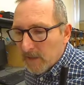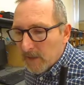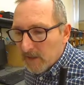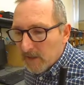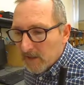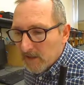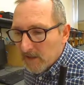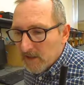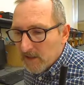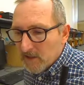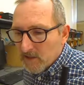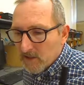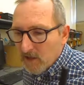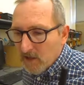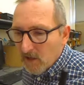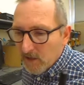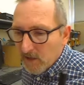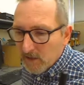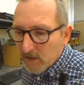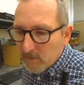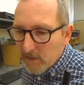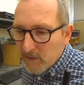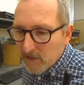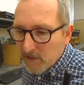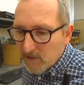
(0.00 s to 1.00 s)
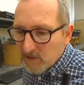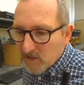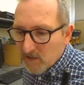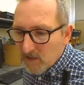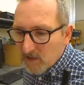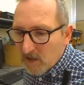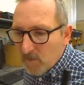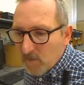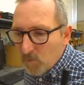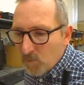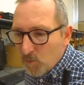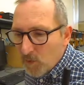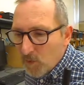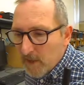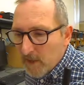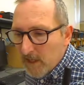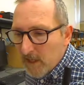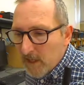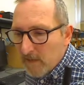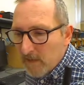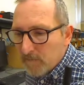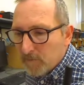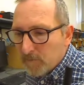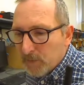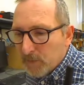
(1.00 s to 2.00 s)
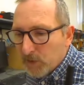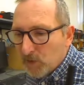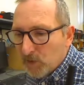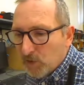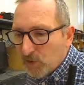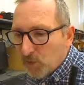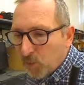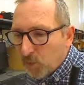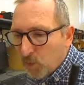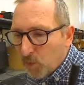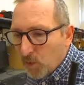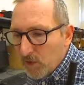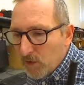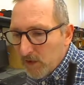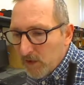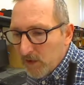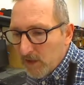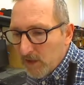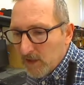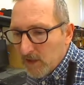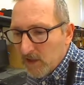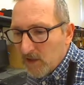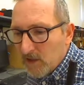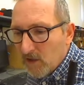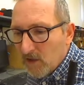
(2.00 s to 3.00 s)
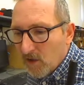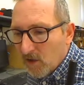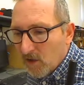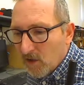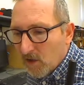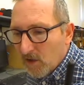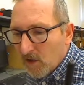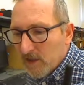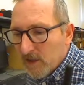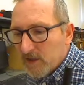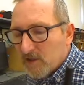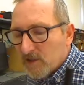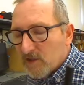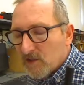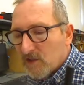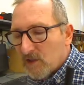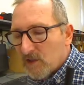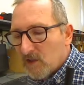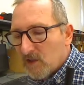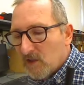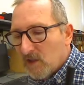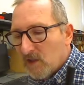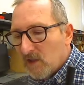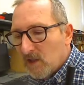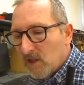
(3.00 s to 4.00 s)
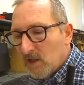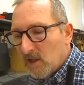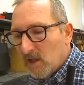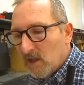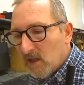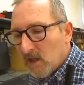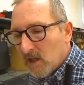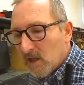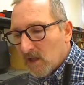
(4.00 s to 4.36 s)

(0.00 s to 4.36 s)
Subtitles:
is going to be somewhere between IC